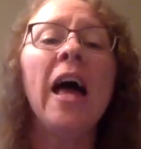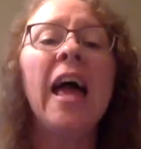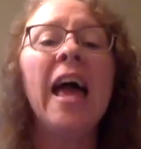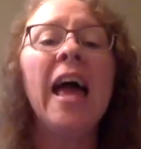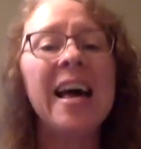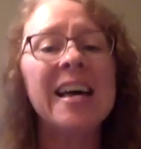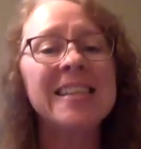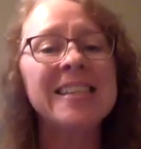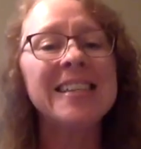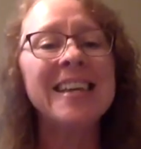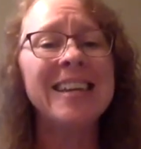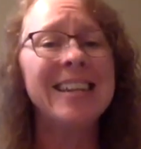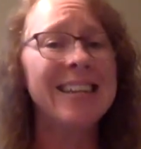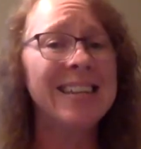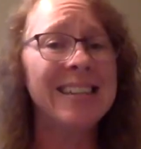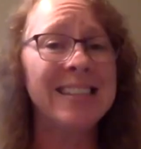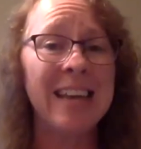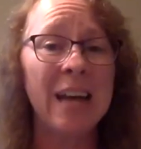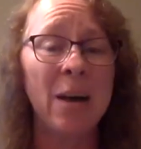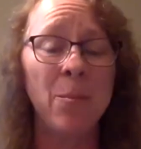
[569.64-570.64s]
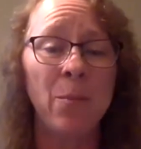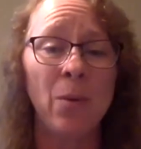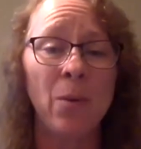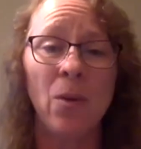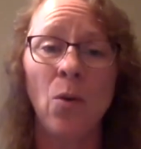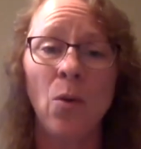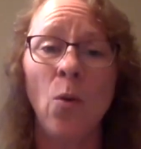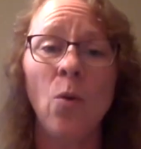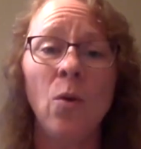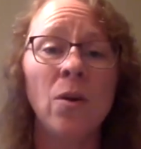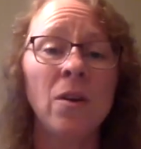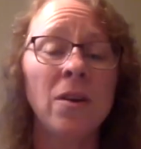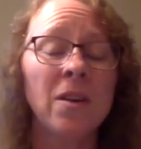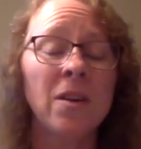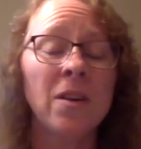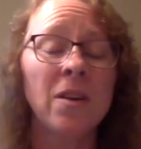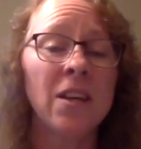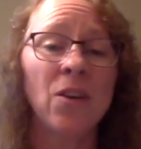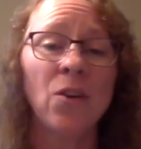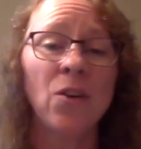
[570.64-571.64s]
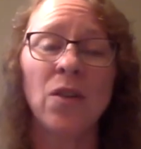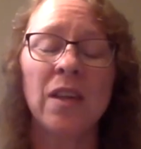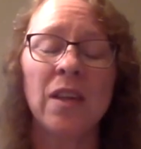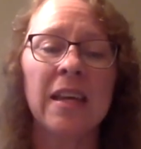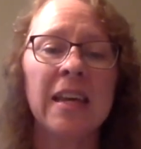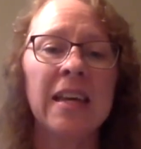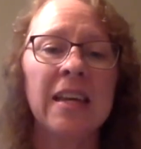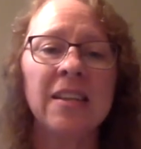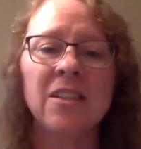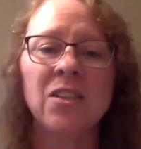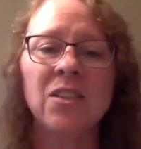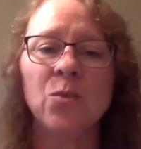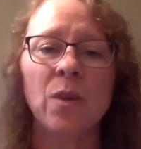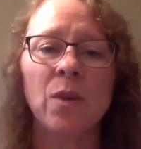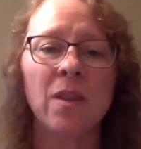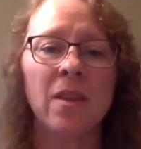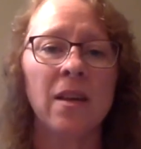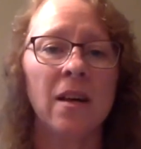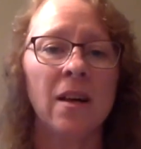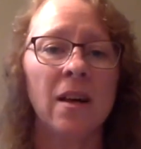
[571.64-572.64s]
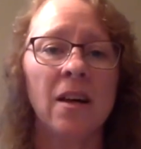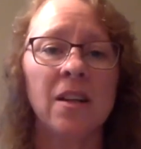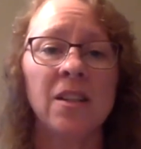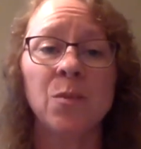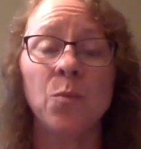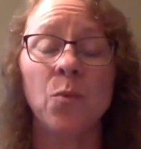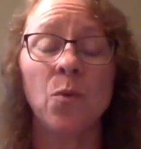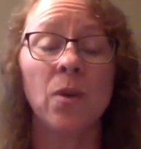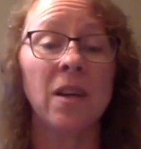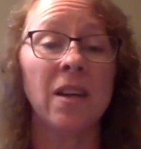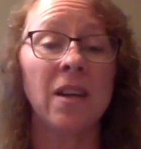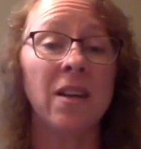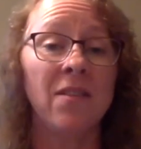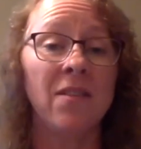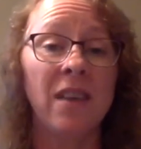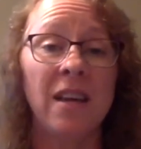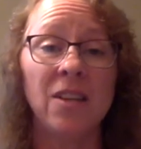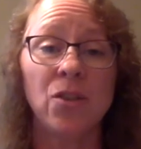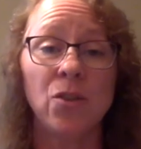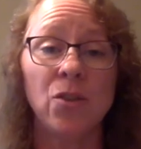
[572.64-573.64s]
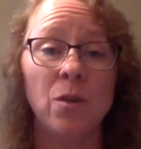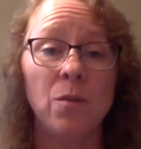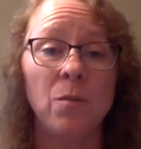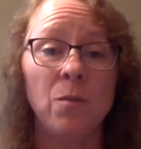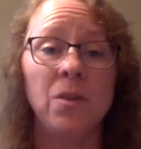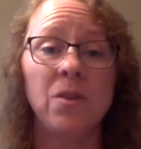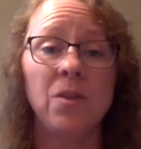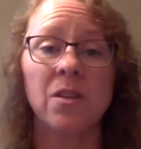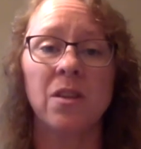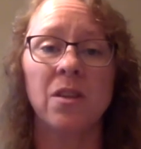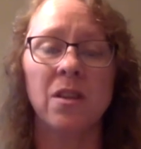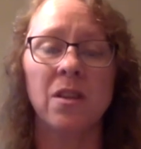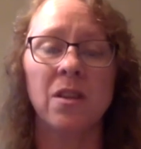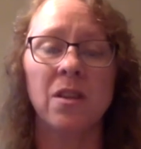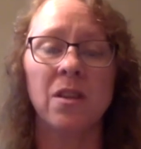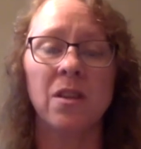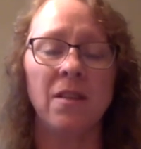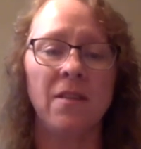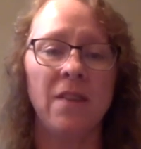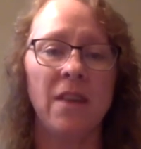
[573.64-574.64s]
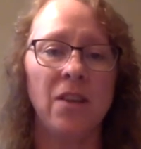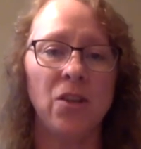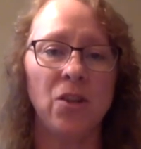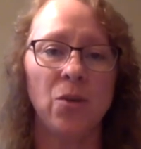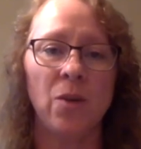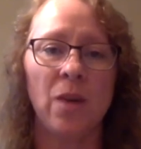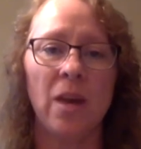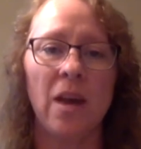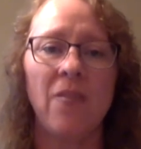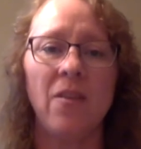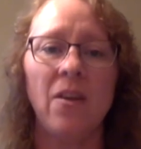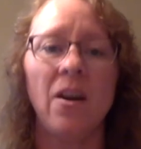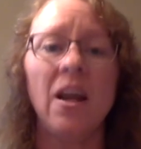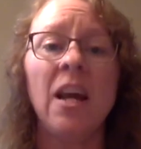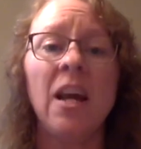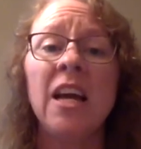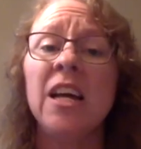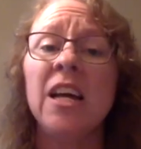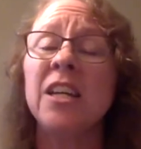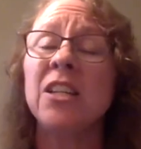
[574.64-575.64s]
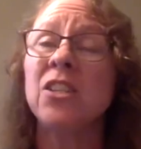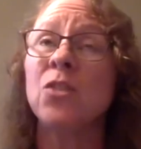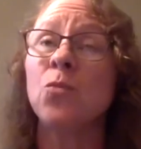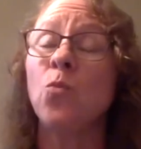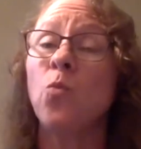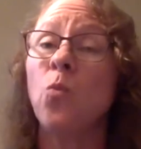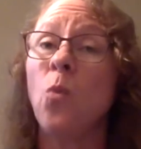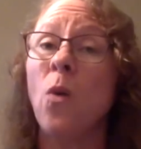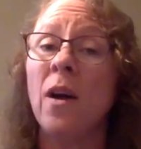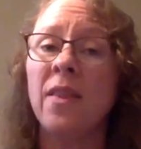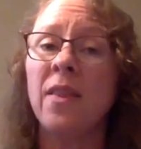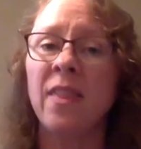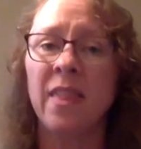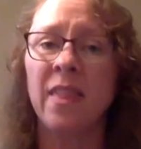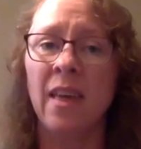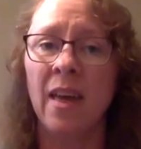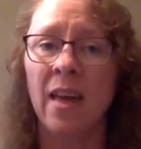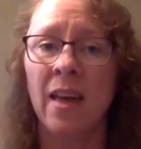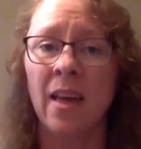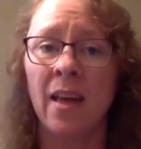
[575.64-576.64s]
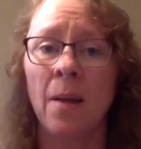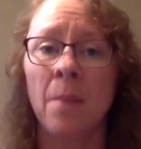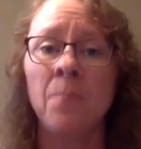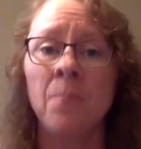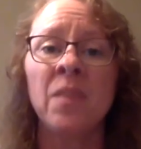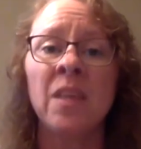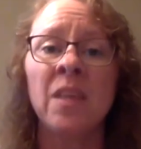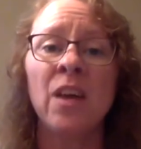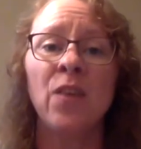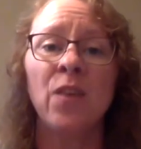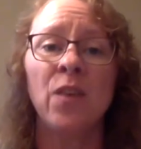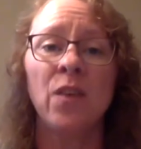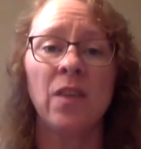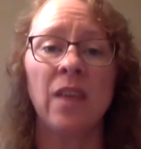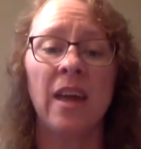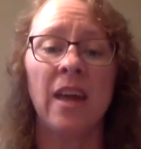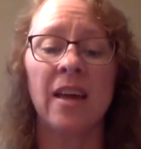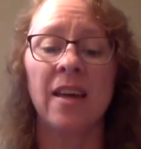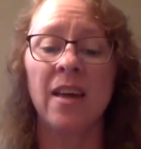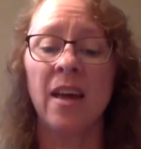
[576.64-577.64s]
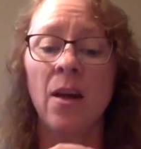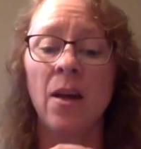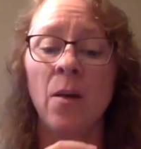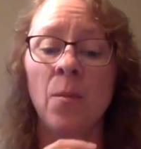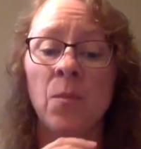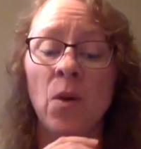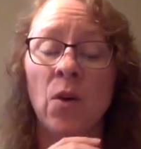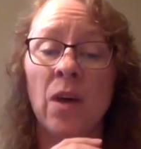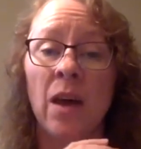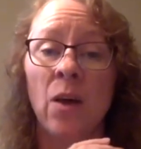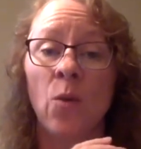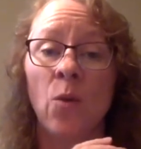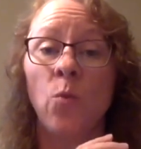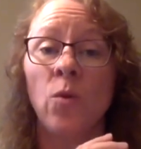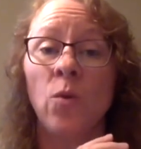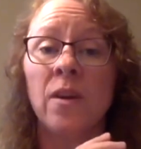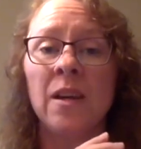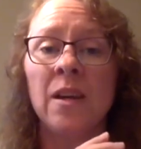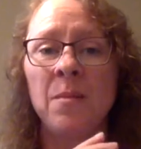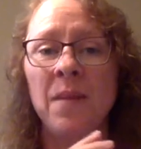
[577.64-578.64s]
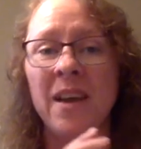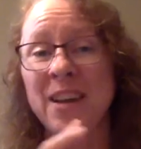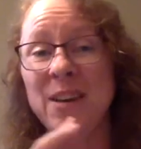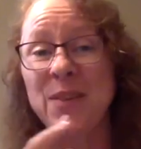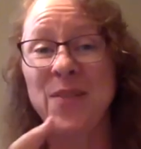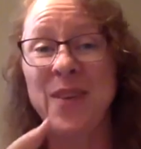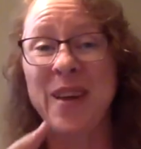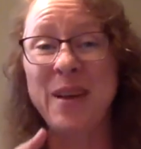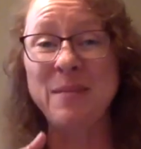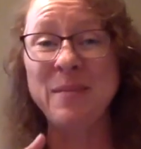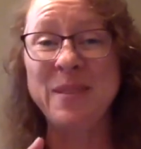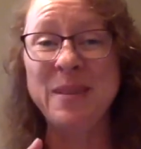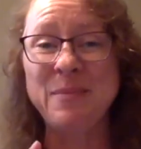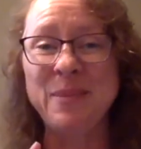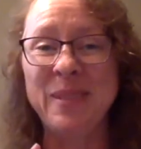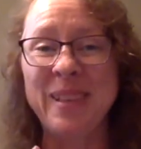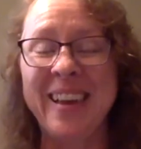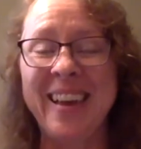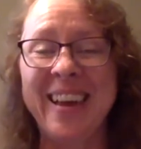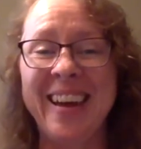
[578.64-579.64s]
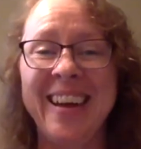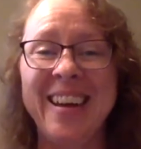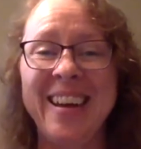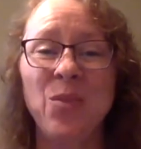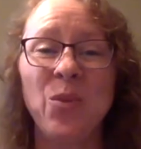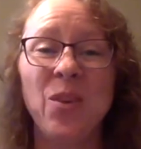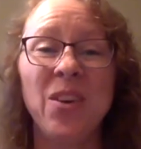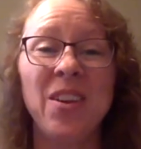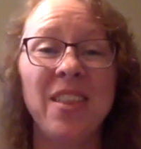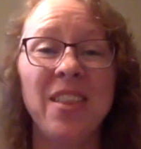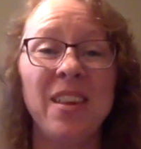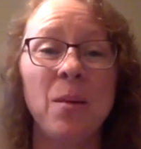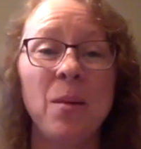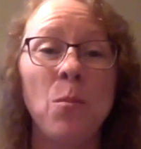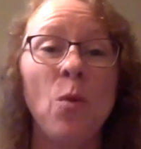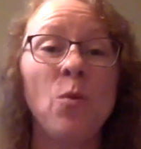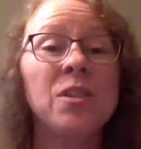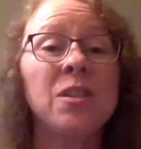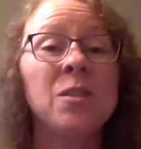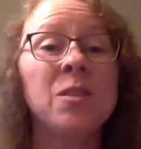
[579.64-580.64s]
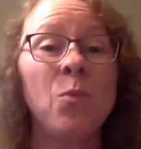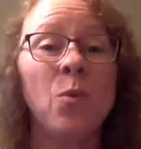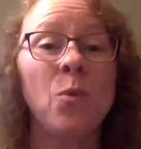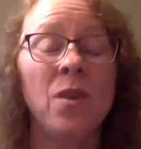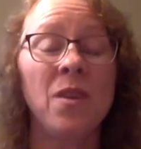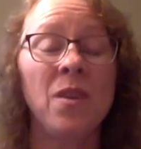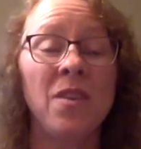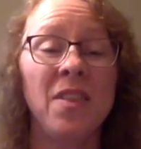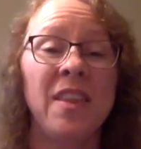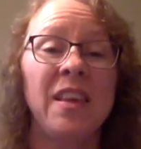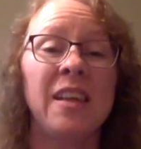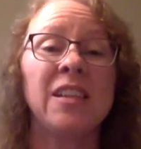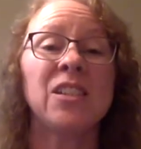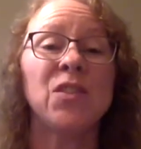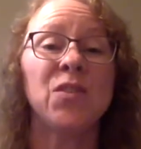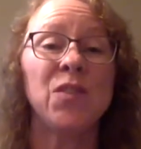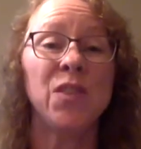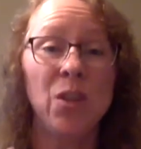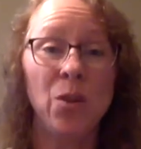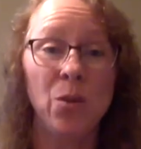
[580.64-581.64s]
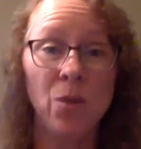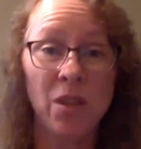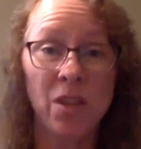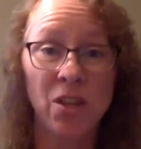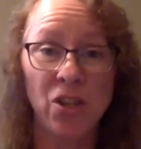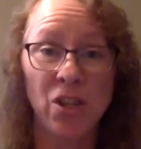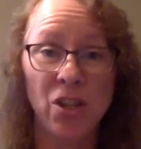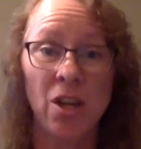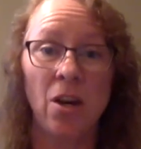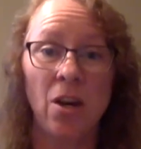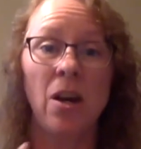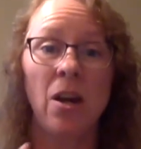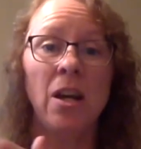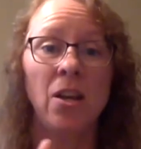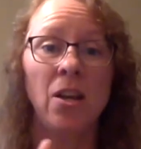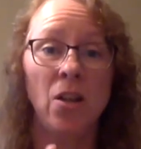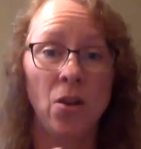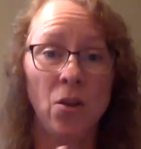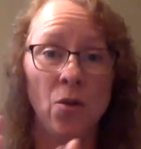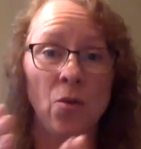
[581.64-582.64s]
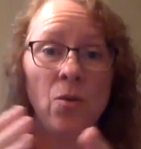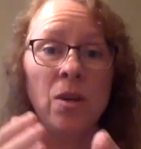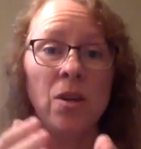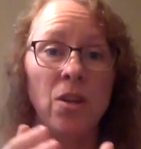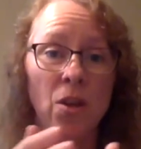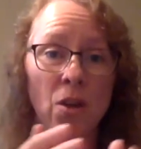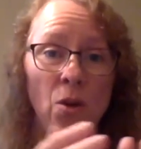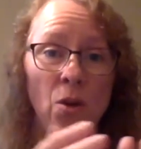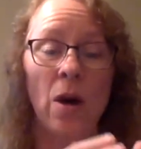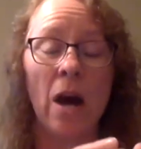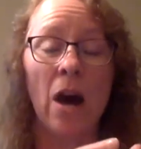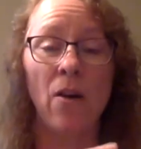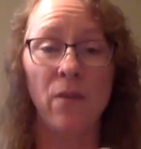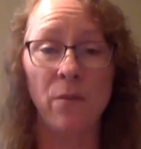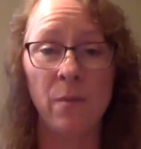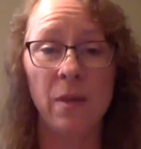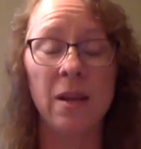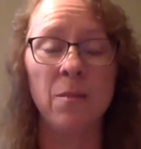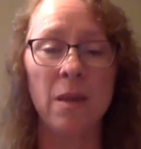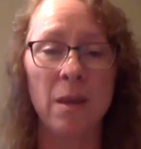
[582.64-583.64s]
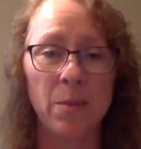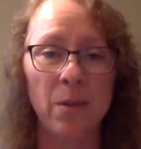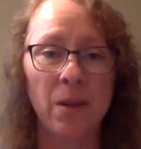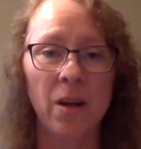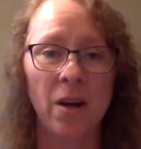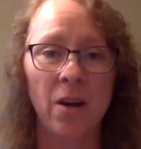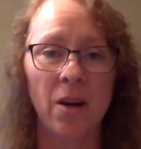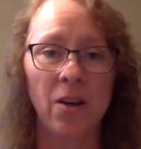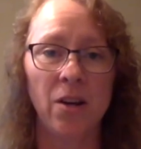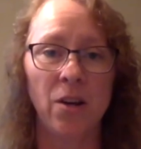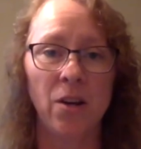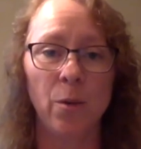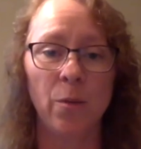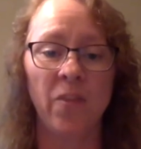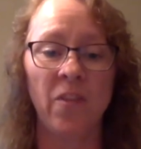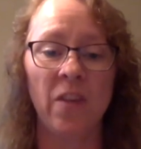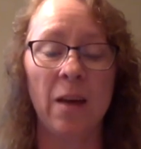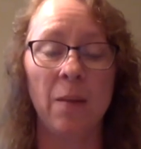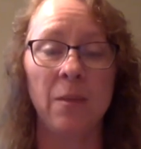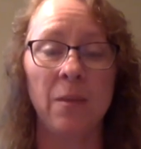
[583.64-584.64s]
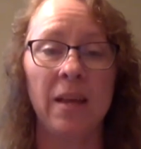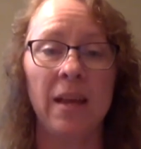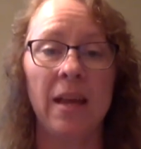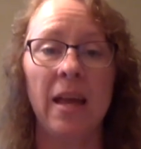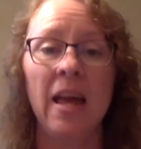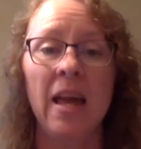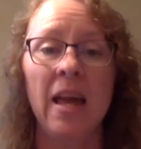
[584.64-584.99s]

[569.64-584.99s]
as an example. Or, the kids with a sporting event or a musical event or whatever. It's one thing if you're like, okay, we're going to make a family plan. What are the most important things for you this year? And you, however many people are in your family.